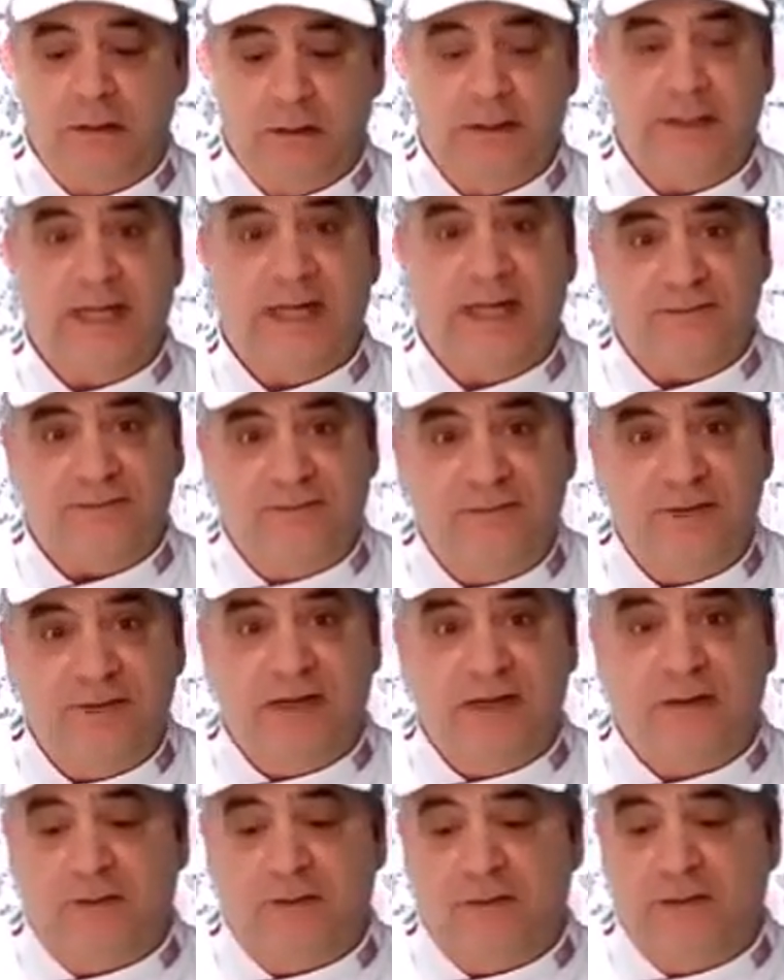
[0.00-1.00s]
Yes,
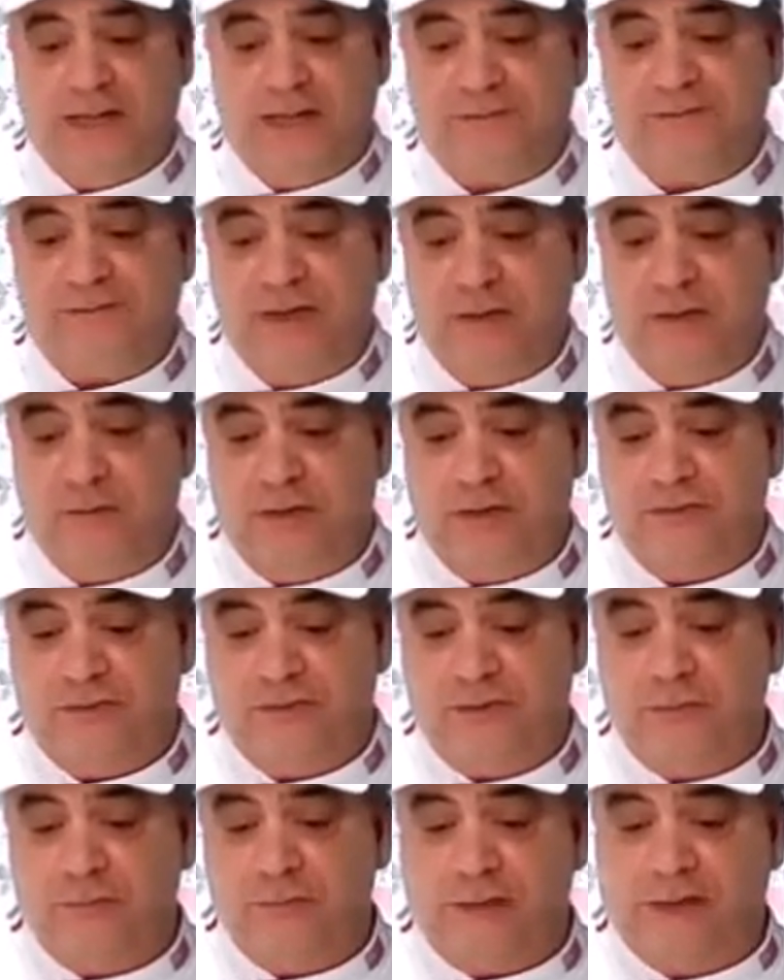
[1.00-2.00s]
veal, that's the
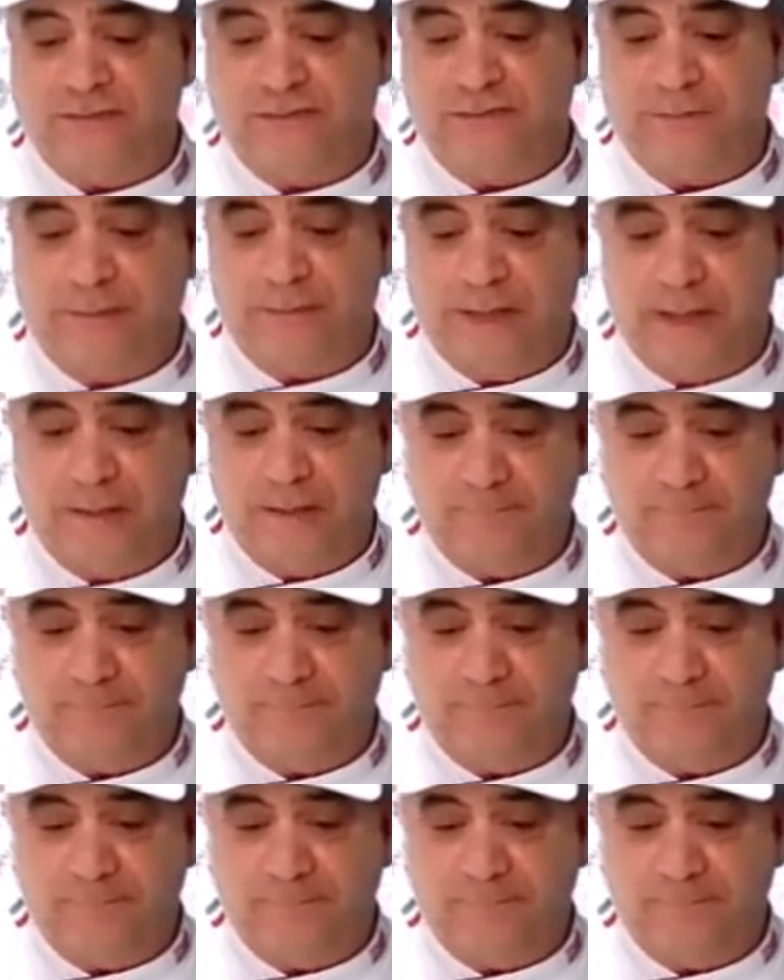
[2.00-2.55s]
original recipe.